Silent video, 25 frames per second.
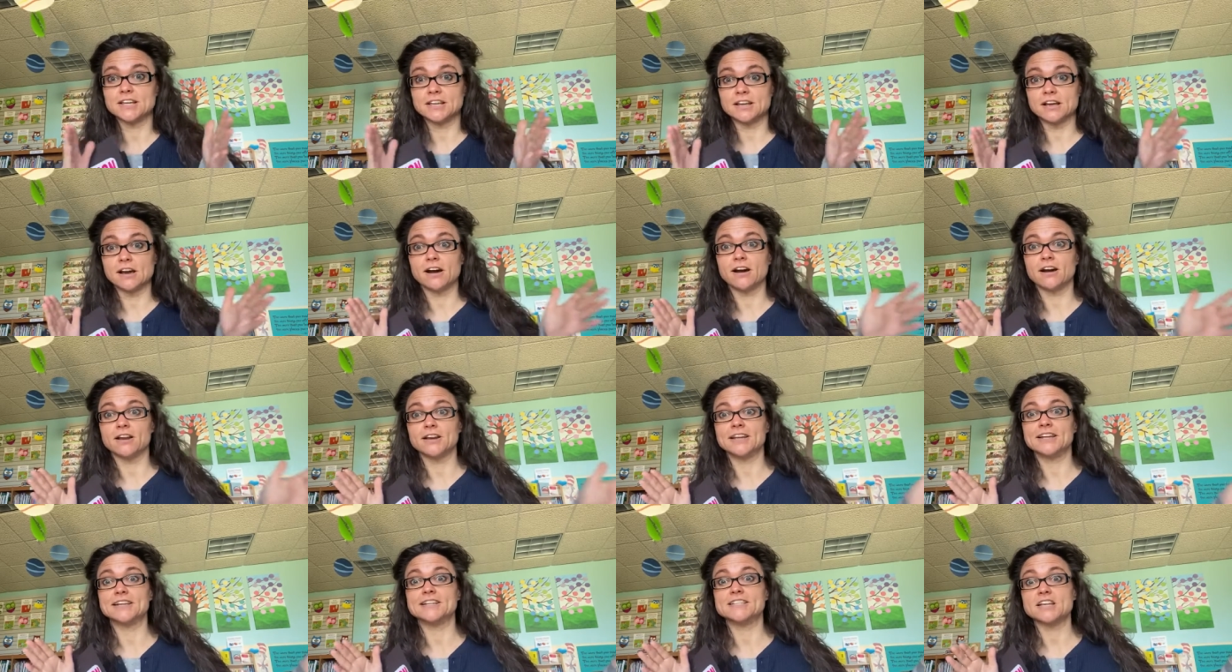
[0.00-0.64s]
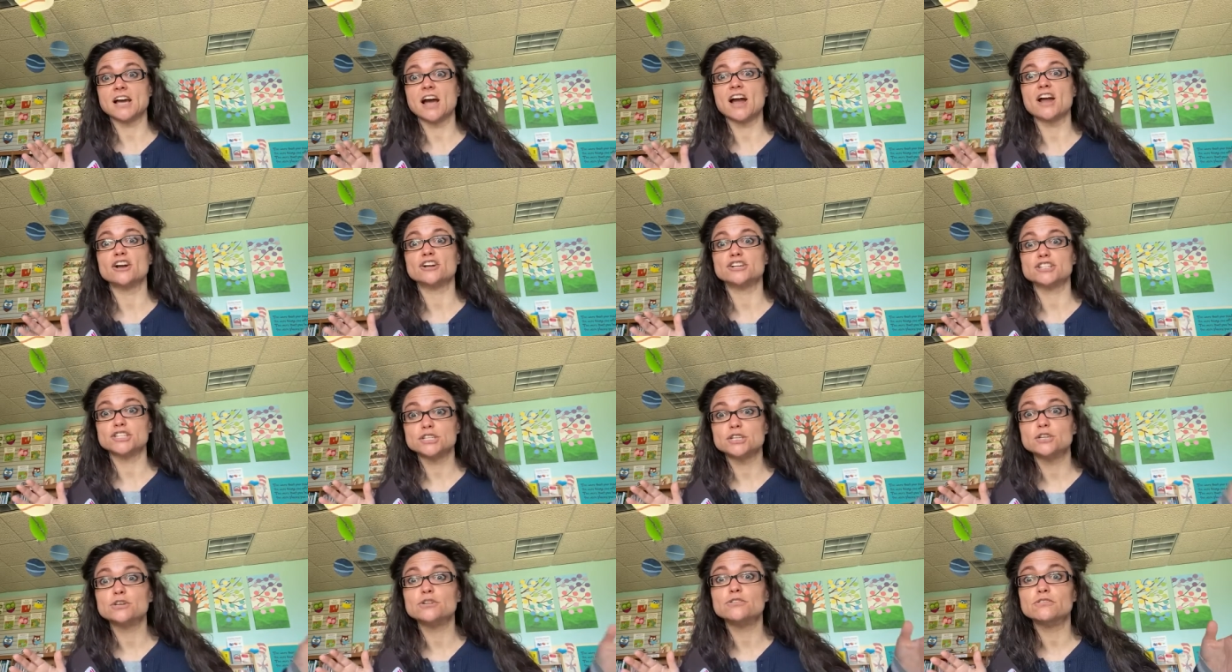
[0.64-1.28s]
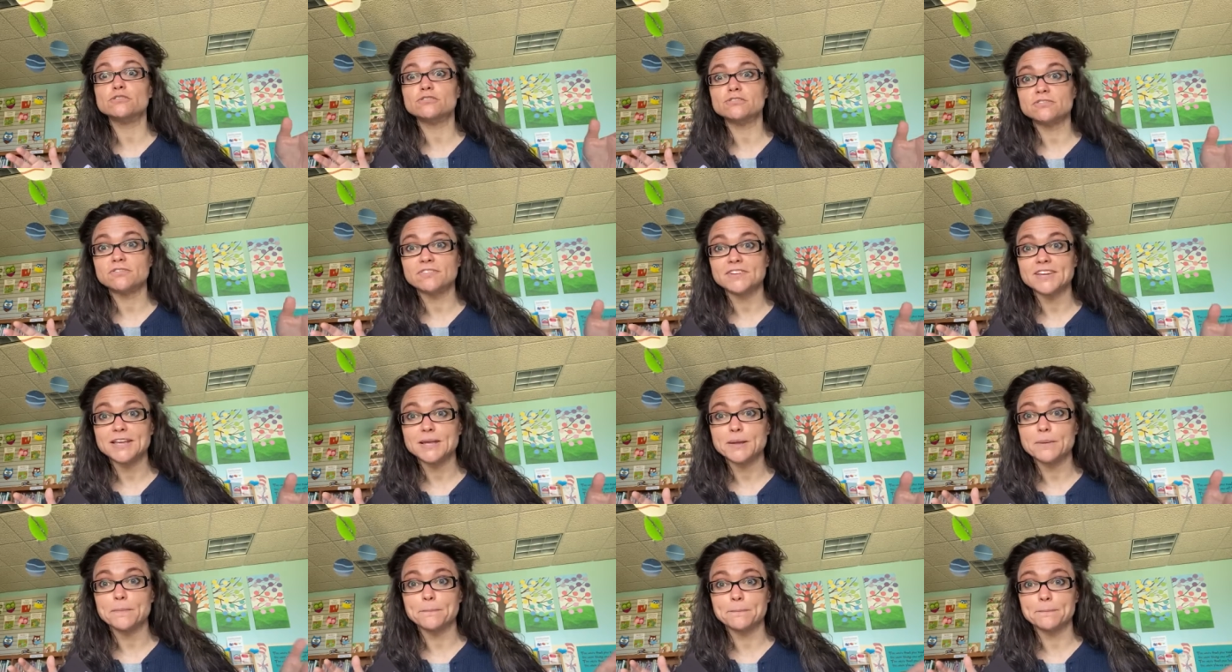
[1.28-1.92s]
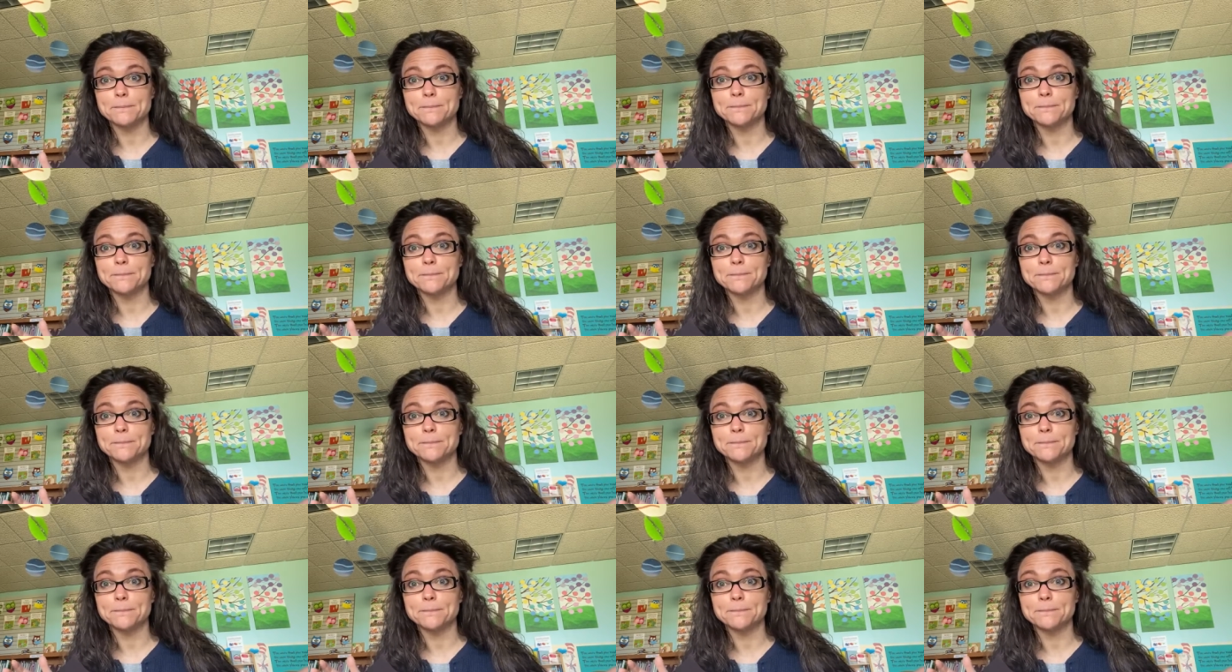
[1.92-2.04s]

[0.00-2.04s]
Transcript: uh, an entire two feet